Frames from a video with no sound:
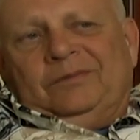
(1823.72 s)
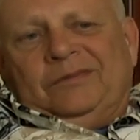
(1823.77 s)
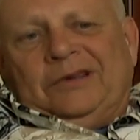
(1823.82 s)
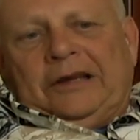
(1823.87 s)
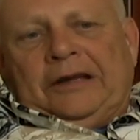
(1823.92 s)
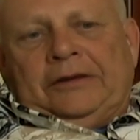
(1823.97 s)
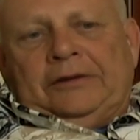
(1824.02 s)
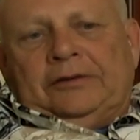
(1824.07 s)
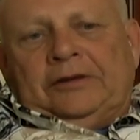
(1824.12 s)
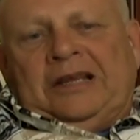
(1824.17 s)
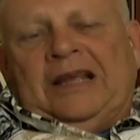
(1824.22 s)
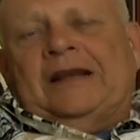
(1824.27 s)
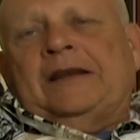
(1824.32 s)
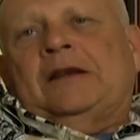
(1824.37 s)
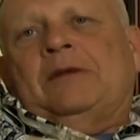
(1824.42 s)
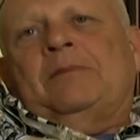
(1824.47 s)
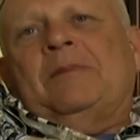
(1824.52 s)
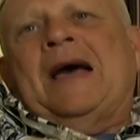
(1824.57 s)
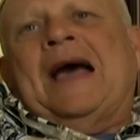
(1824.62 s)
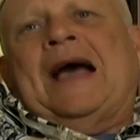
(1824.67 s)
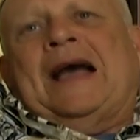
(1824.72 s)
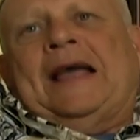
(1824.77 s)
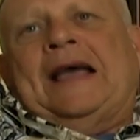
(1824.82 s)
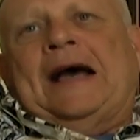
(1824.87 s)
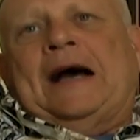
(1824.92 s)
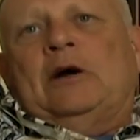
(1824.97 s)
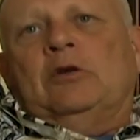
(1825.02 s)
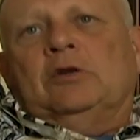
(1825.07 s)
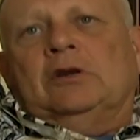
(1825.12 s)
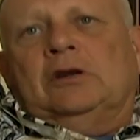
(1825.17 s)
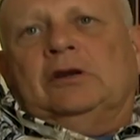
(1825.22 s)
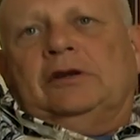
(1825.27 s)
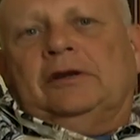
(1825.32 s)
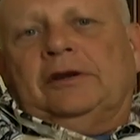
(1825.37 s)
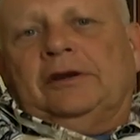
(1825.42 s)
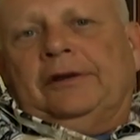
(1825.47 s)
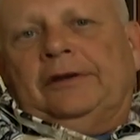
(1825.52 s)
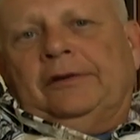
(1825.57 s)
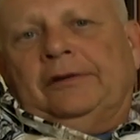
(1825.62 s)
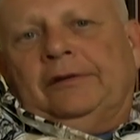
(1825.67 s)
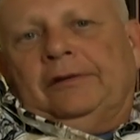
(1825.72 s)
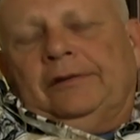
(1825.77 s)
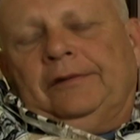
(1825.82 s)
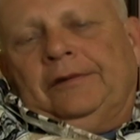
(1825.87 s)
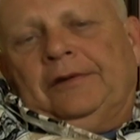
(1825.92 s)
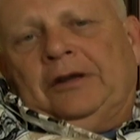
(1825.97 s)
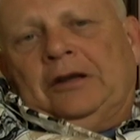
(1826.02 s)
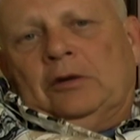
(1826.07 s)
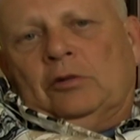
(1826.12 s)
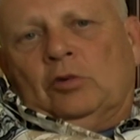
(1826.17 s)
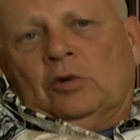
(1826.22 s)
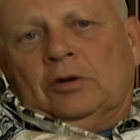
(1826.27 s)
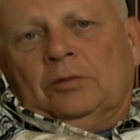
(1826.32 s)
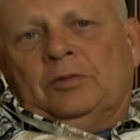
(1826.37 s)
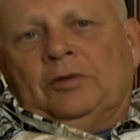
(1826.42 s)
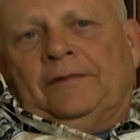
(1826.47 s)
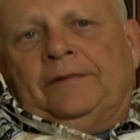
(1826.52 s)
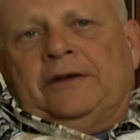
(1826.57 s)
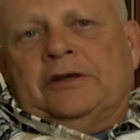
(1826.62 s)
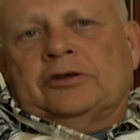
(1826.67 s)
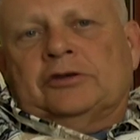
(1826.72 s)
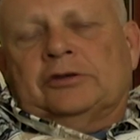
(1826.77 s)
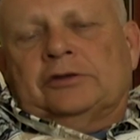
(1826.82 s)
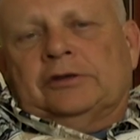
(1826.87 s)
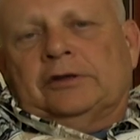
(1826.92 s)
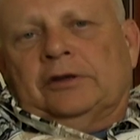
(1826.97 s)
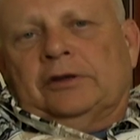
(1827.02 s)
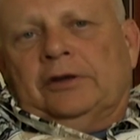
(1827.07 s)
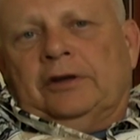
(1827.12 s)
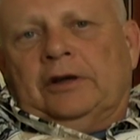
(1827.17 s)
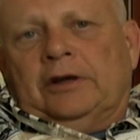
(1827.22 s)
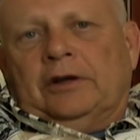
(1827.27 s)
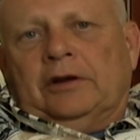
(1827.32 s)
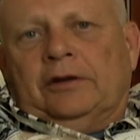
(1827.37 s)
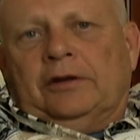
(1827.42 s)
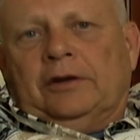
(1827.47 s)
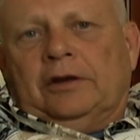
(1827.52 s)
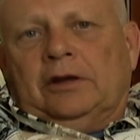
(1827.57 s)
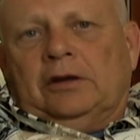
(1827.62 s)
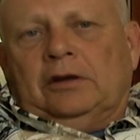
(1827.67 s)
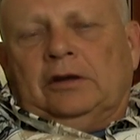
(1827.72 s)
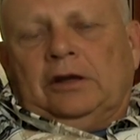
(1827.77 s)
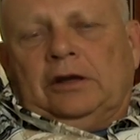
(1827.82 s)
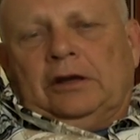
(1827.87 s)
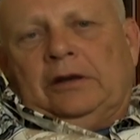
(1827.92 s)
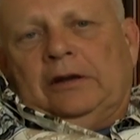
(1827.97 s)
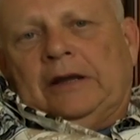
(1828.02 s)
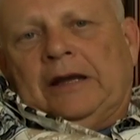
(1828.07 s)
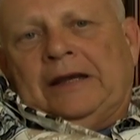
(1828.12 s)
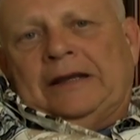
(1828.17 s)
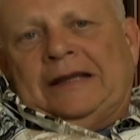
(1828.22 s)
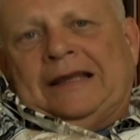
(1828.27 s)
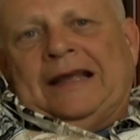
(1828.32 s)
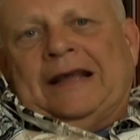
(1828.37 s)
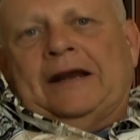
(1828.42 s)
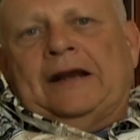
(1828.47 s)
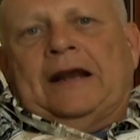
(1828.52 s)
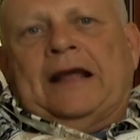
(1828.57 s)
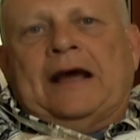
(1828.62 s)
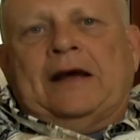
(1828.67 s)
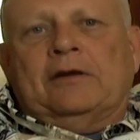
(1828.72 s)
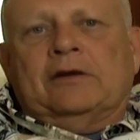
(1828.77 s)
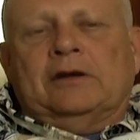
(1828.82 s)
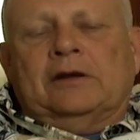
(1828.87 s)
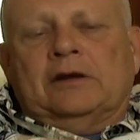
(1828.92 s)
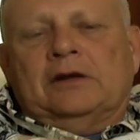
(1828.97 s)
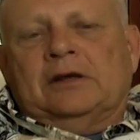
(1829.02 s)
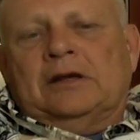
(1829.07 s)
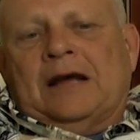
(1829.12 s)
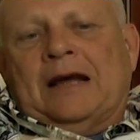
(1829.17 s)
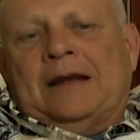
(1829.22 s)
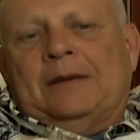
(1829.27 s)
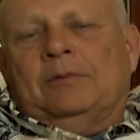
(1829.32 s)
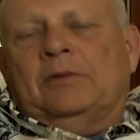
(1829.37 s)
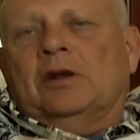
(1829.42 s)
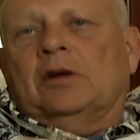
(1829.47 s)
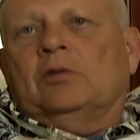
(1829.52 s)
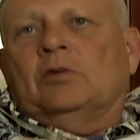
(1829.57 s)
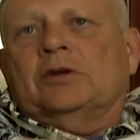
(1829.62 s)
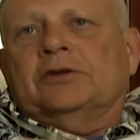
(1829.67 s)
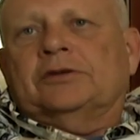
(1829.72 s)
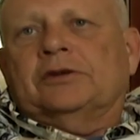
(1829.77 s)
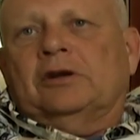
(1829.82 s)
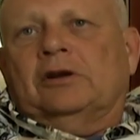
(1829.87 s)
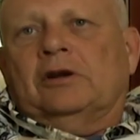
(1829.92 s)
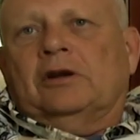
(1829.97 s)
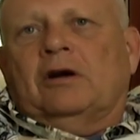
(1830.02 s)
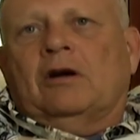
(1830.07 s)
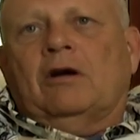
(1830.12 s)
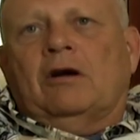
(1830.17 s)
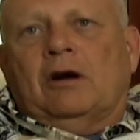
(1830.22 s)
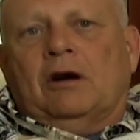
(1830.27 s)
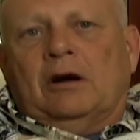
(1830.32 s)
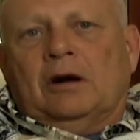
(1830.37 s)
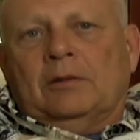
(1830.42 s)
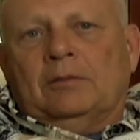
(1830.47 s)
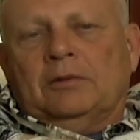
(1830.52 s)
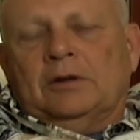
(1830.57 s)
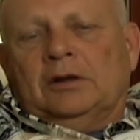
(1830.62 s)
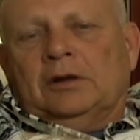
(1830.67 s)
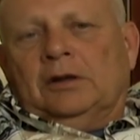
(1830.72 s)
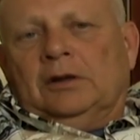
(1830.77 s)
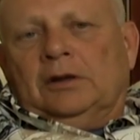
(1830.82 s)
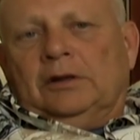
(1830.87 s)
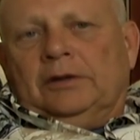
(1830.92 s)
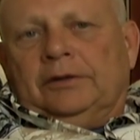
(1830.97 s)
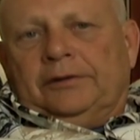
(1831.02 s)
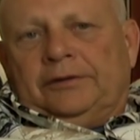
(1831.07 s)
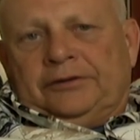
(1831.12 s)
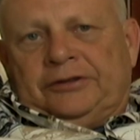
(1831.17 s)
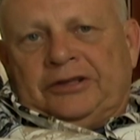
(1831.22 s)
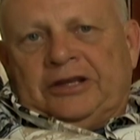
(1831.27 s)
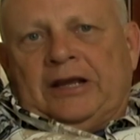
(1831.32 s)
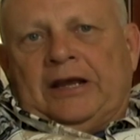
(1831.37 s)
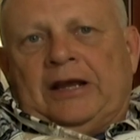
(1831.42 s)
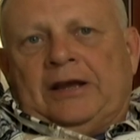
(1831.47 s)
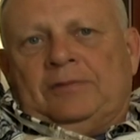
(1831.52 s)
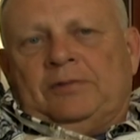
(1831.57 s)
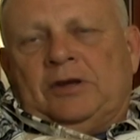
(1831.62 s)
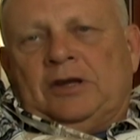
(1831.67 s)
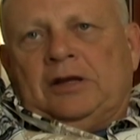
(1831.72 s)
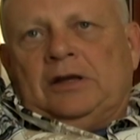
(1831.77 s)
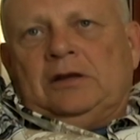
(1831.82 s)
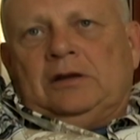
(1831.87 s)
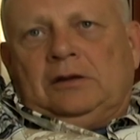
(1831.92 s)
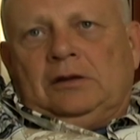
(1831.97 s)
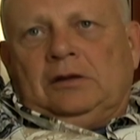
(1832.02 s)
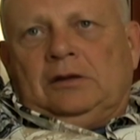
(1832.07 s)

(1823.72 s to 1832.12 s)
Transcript: is getting it back out. You, there were provisions in there that you had to get it out at a time that it wasn't going to harm the CAP.